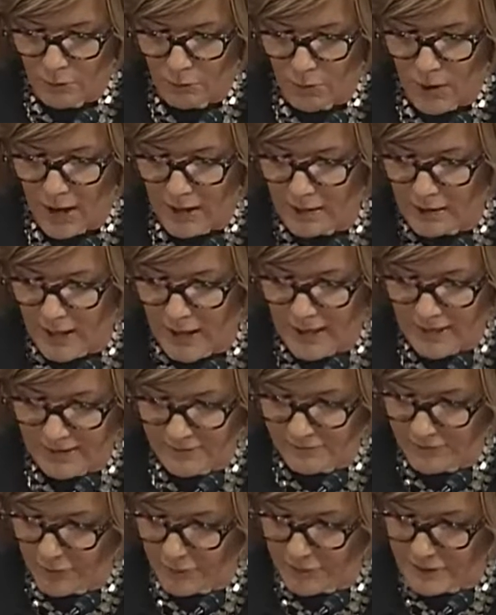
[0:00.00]
While I
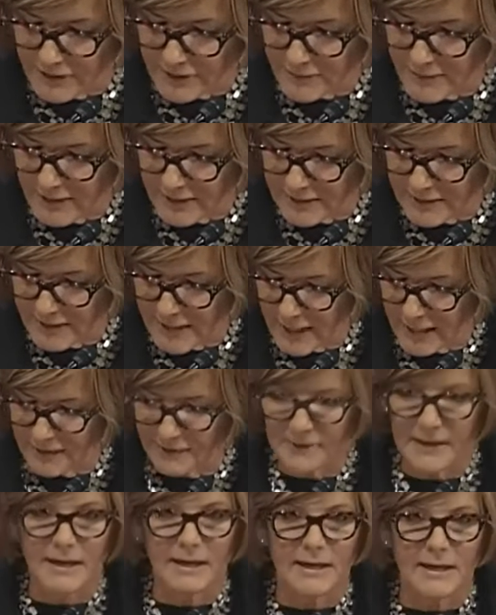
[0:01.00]
have always
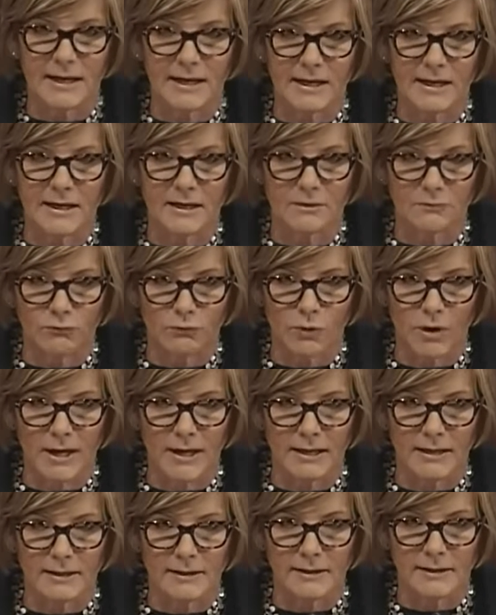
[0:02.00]
maintained that getting it
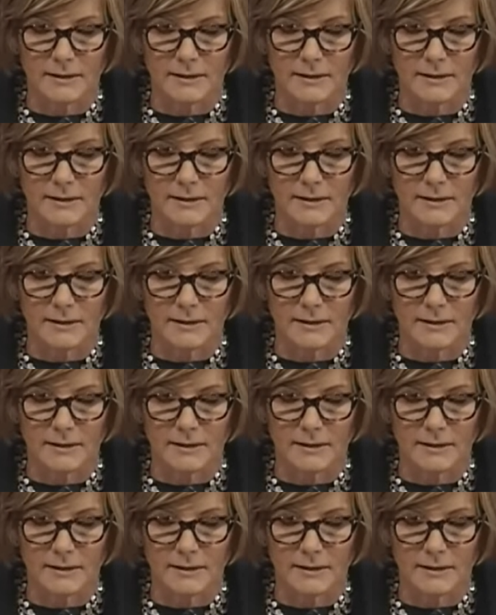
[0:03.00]
right